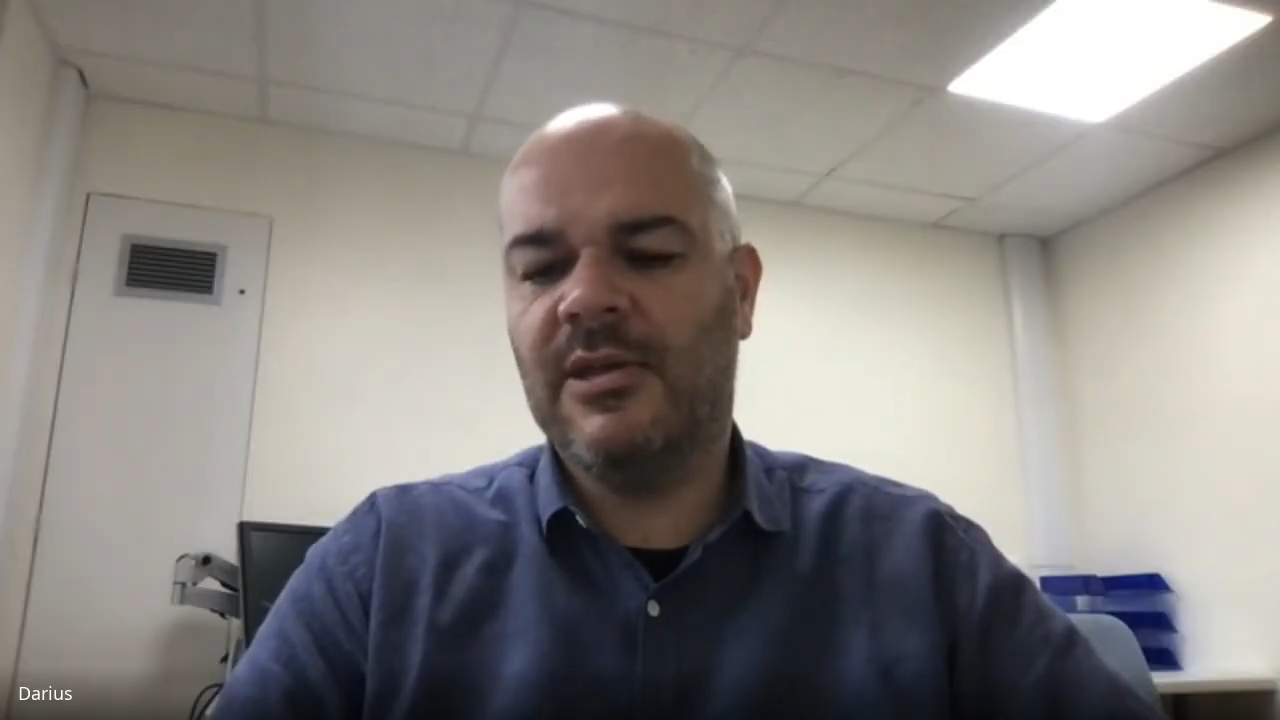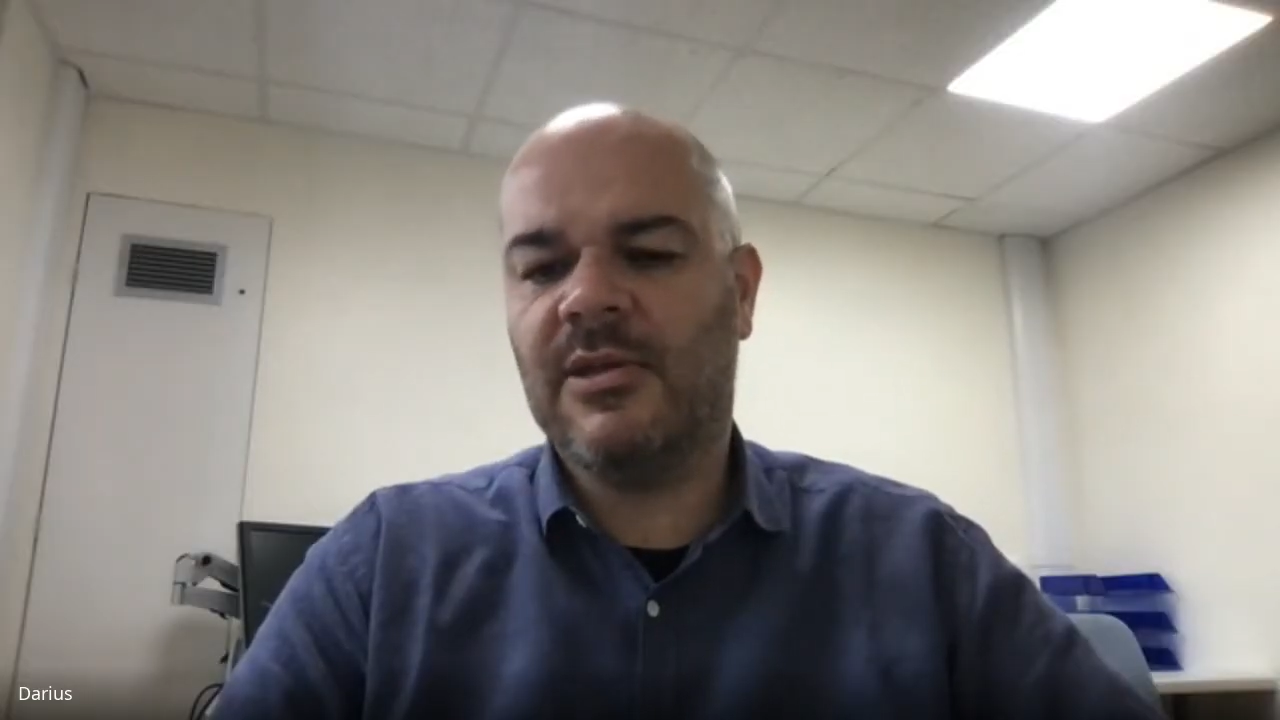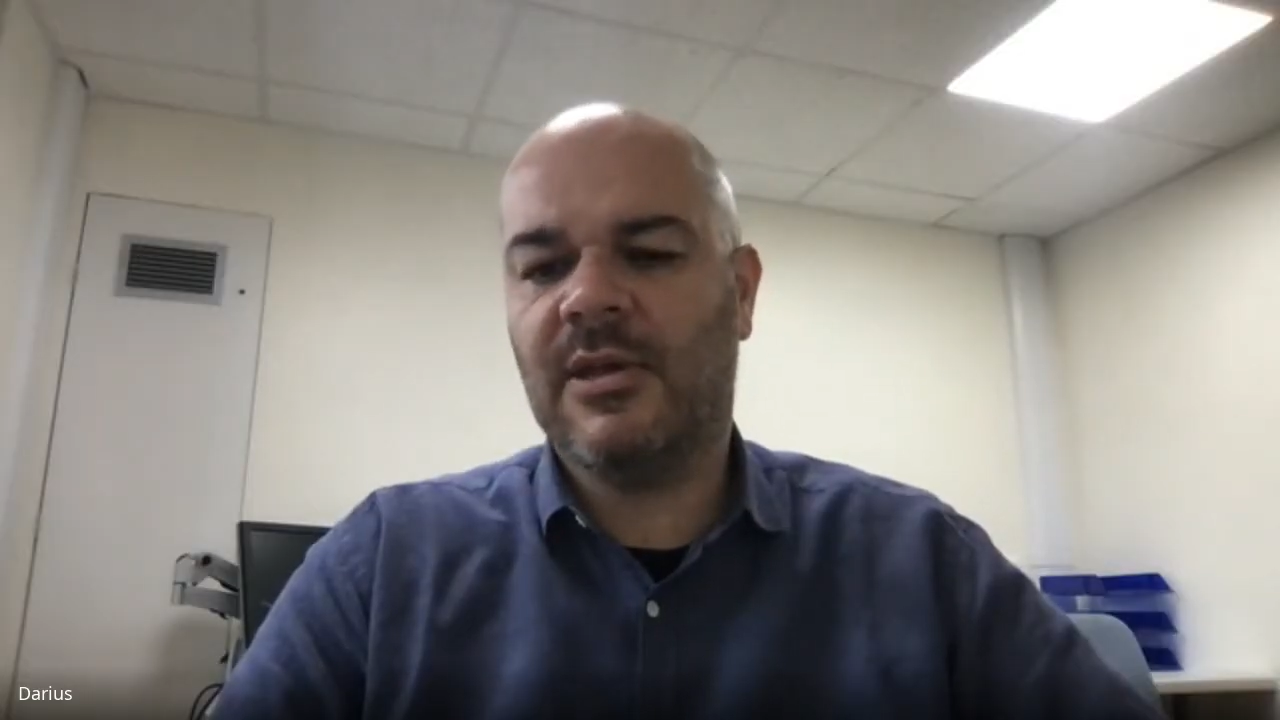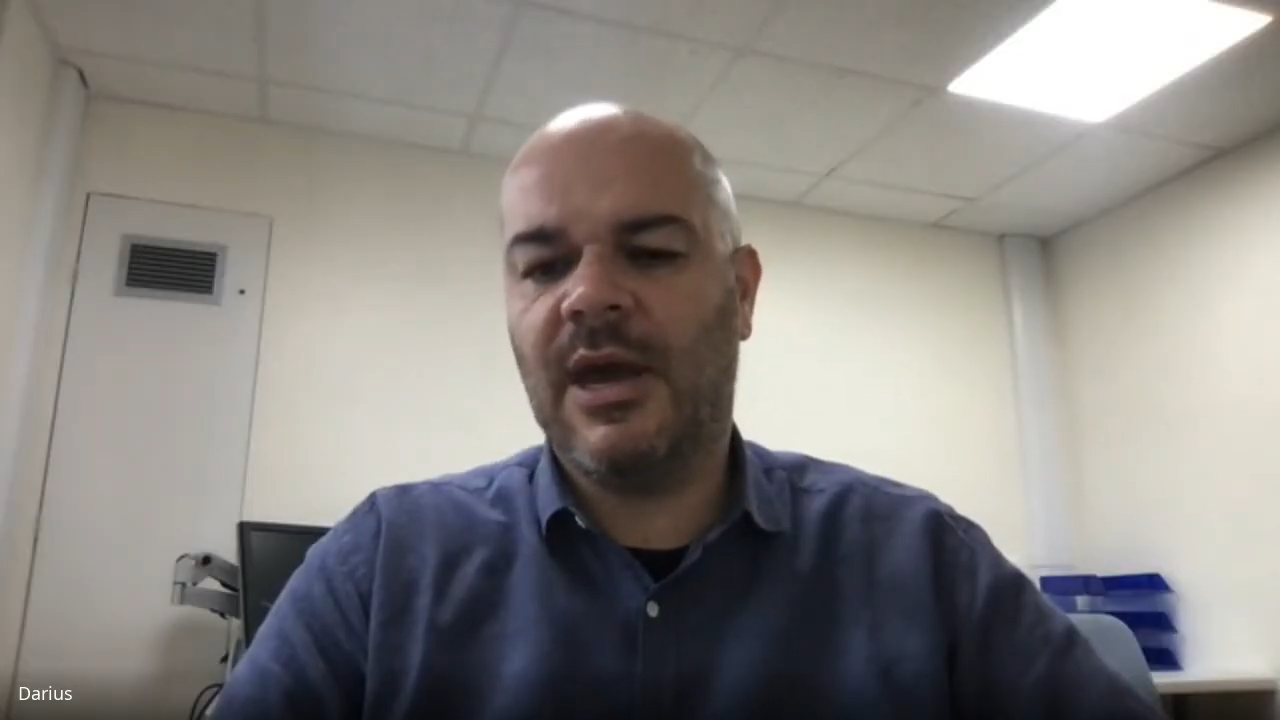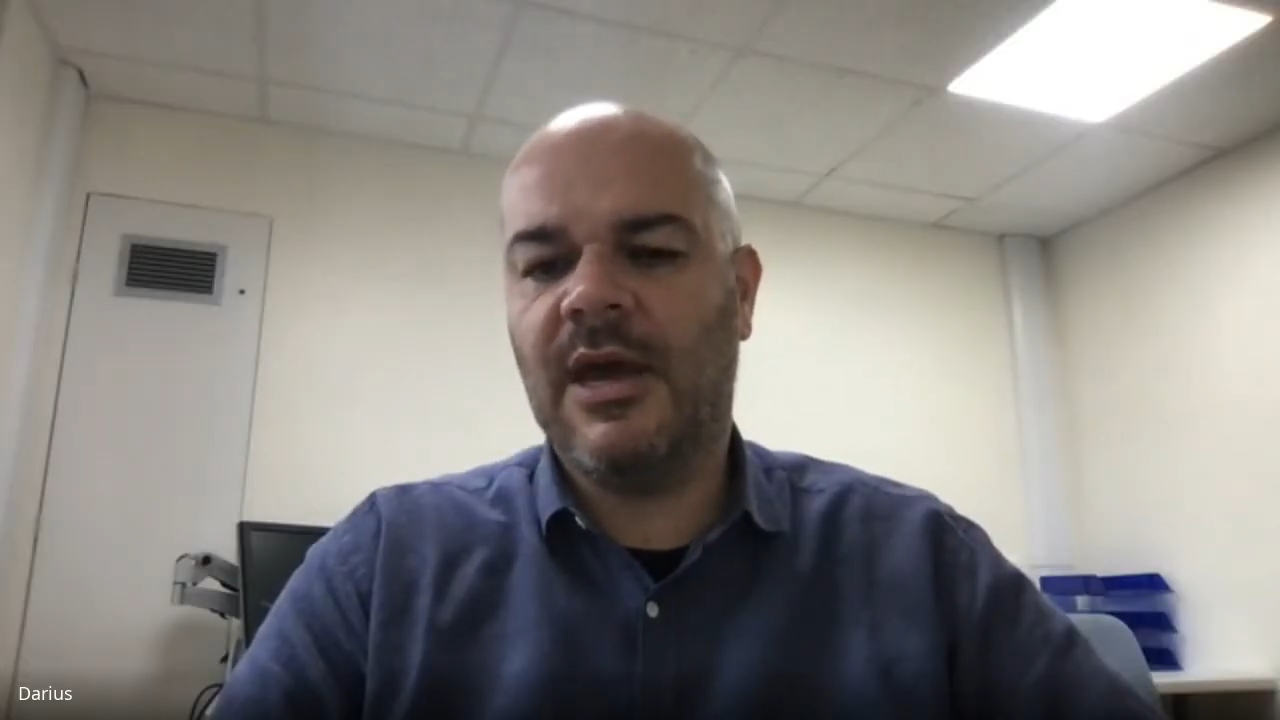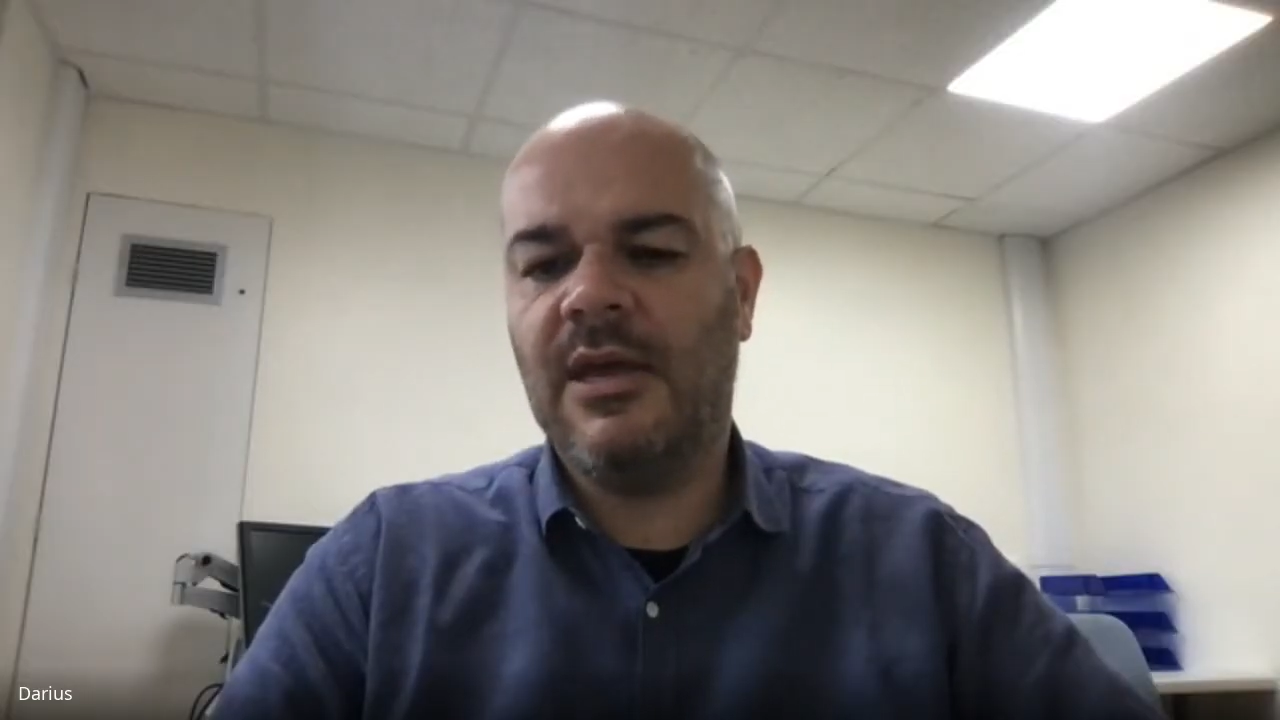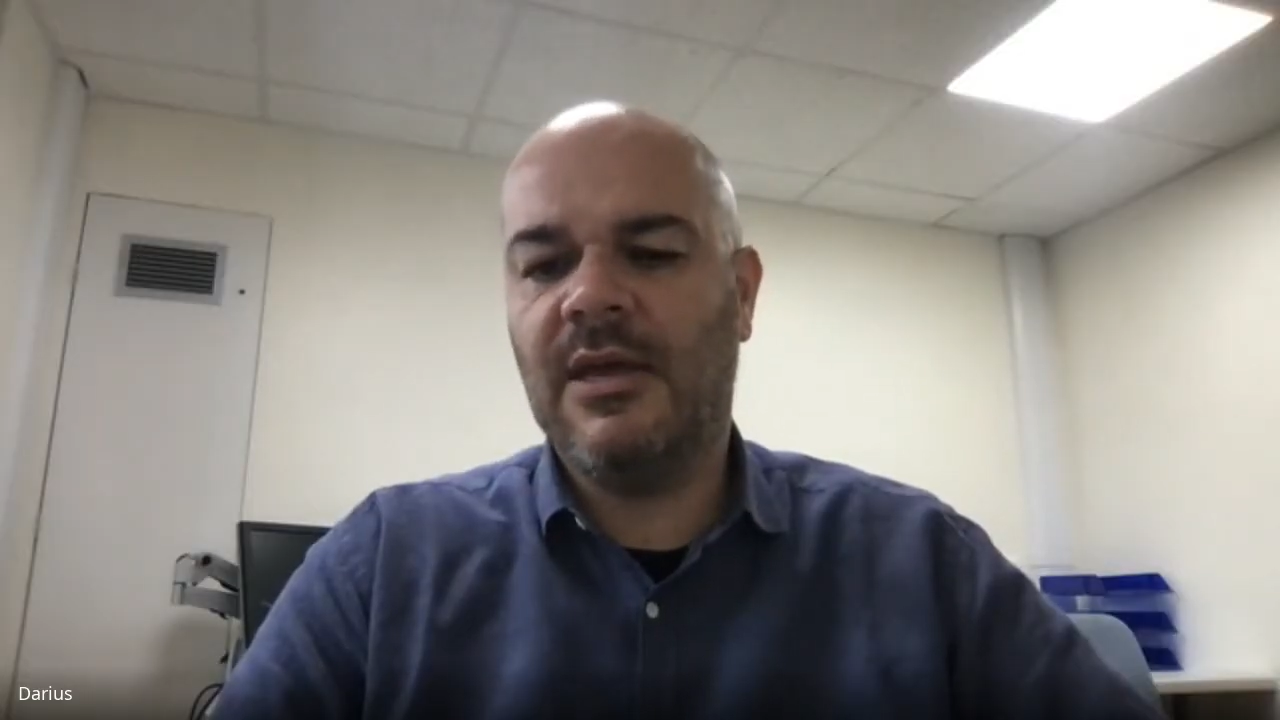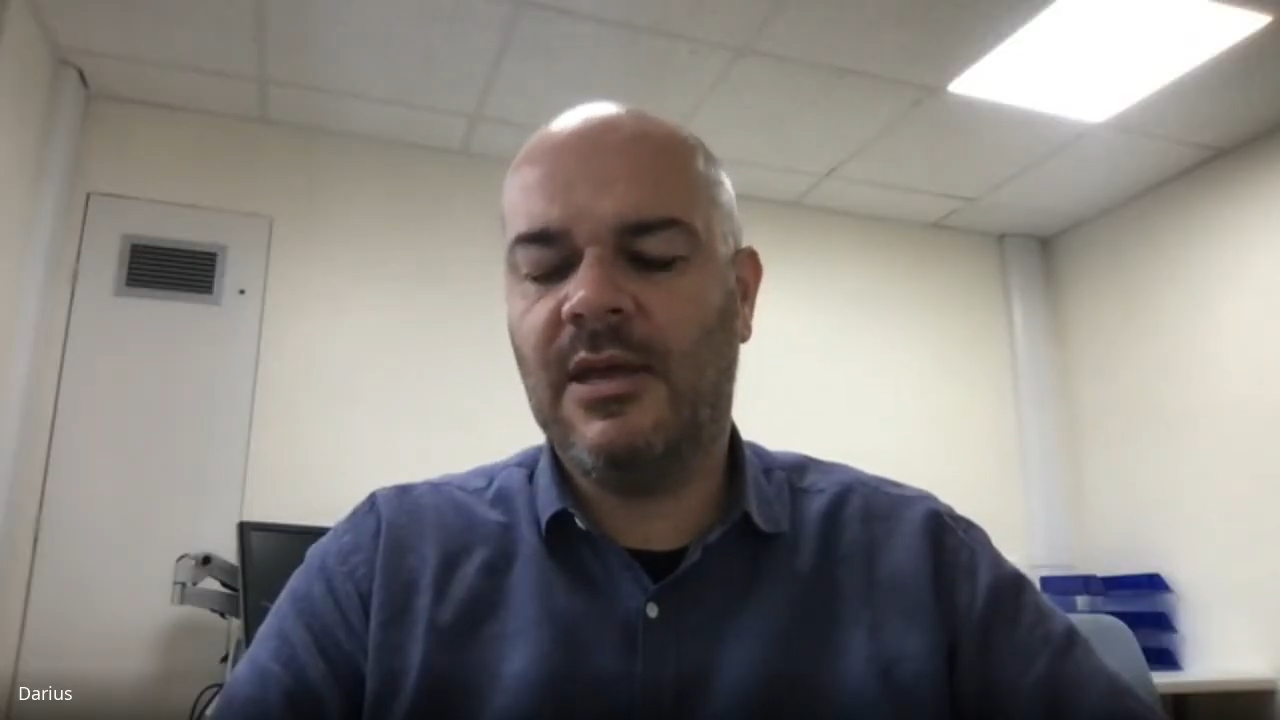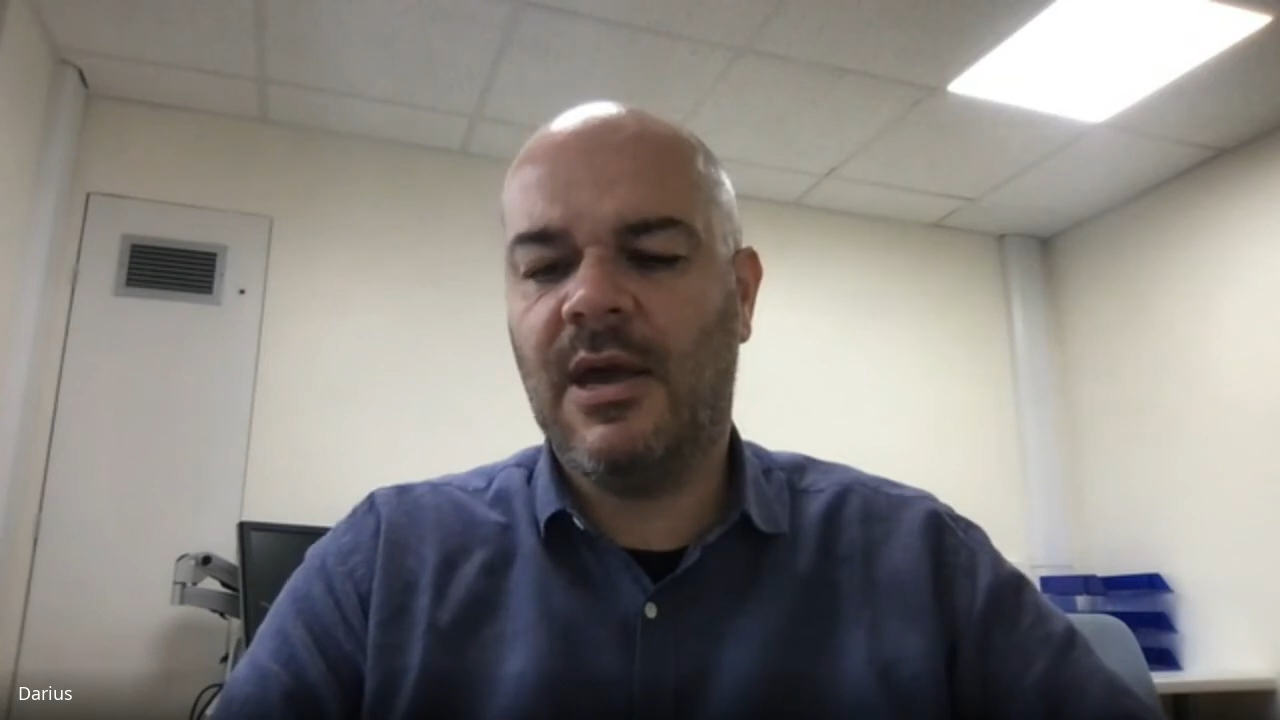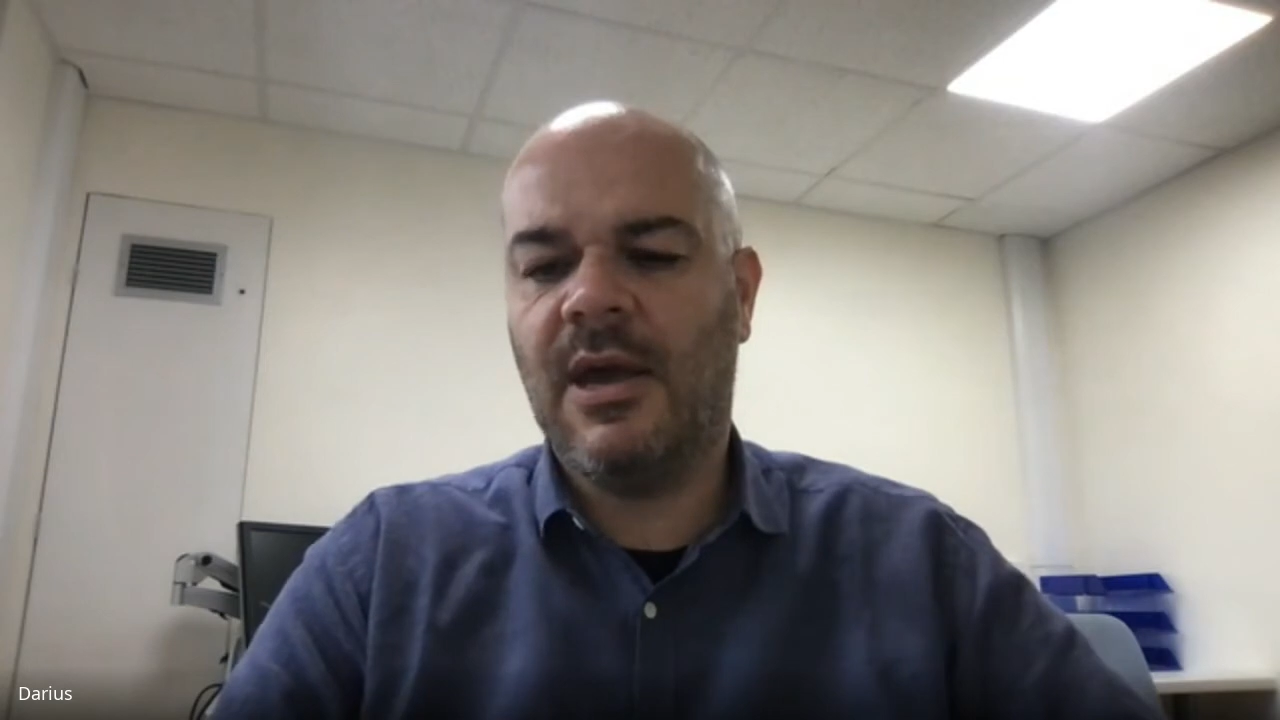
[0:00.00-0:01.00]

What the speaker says: is a